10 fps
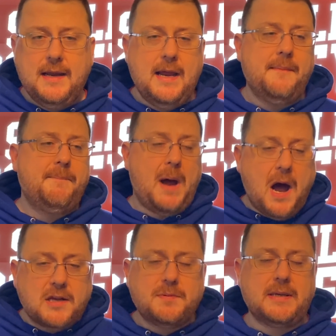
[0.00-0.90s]
and
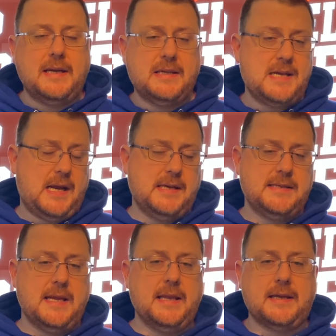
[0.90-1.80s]
possibly get a second
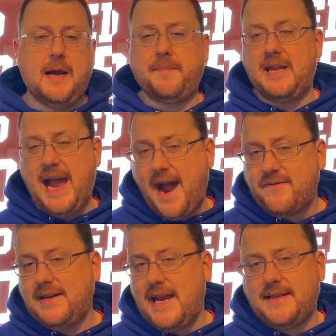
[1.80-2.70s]
Stanley Cup. You have
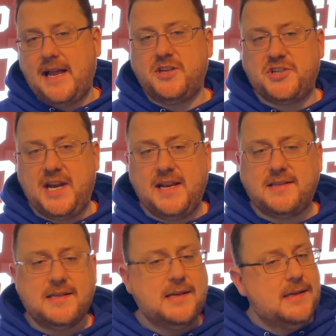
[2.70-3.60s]
to take that chance.